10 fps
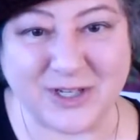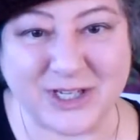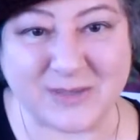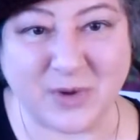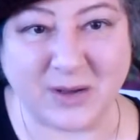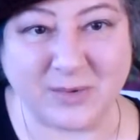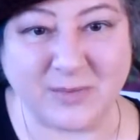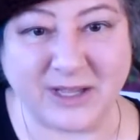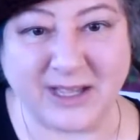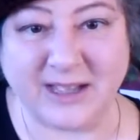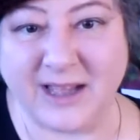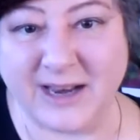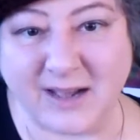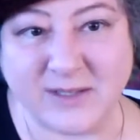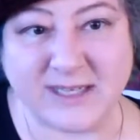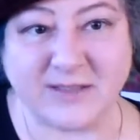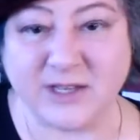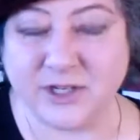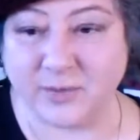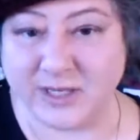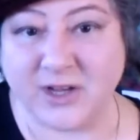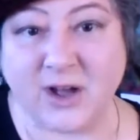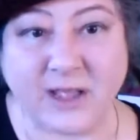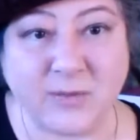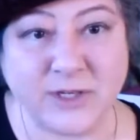She's probably announcing that she'll be talking